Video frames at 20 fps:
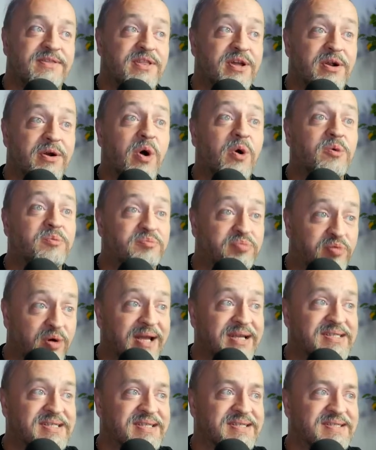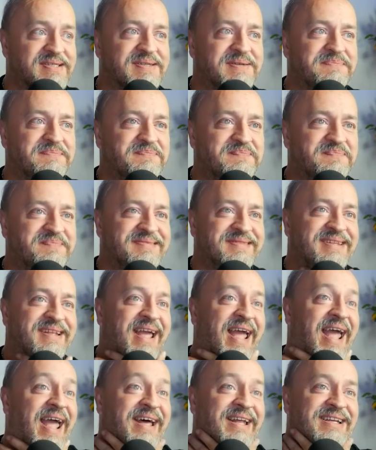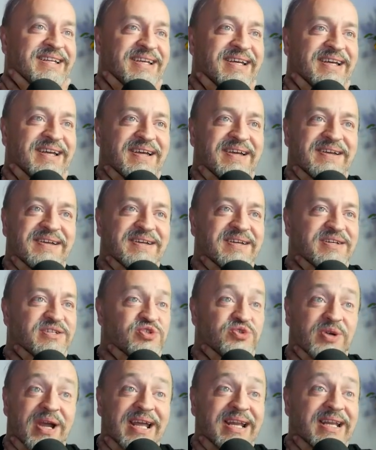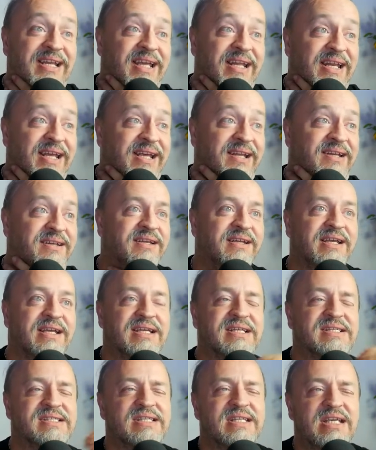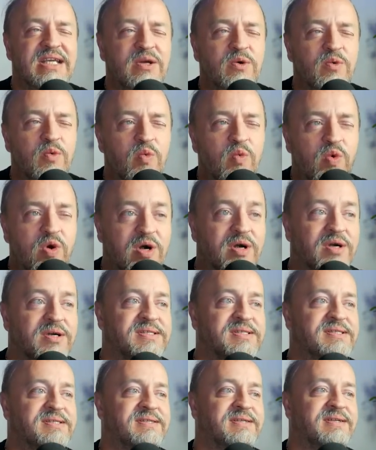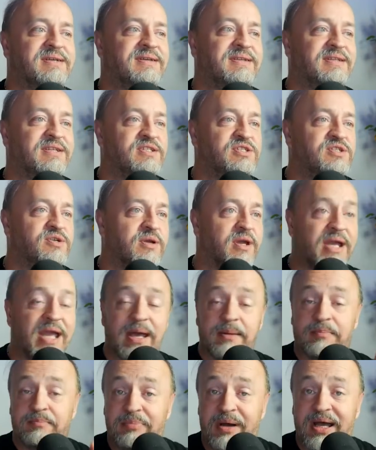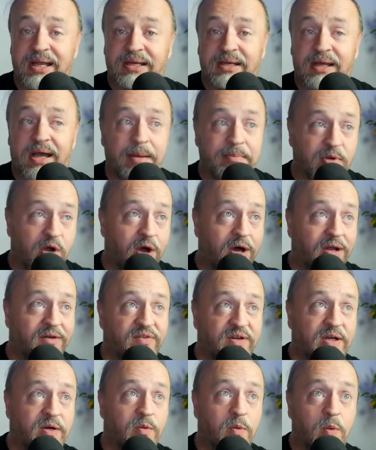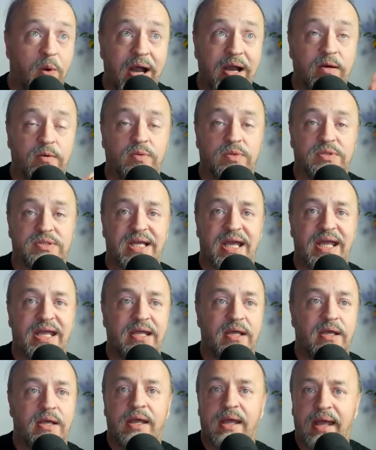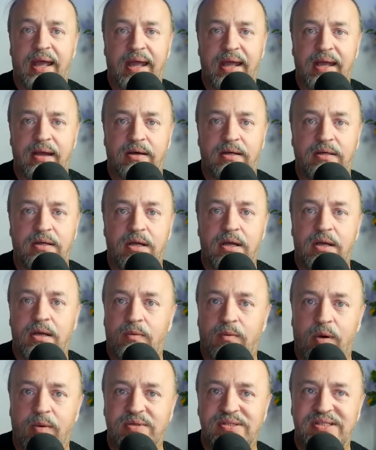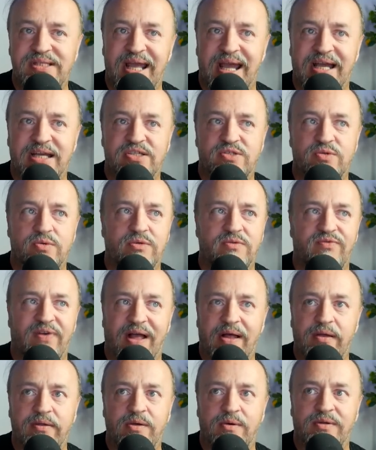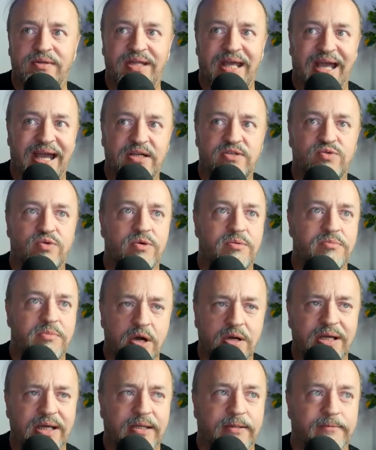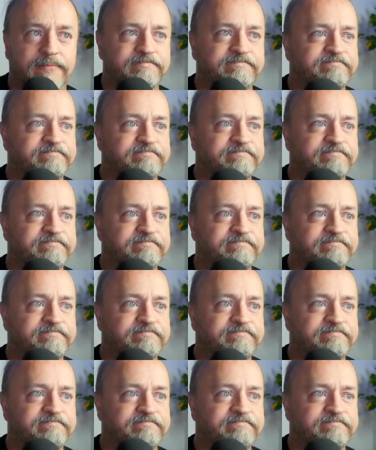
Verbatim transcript: their own prices, and trading it in is the worst that you could get. But I'm confident Wired will say, hang on, what was the actual value on the actual market?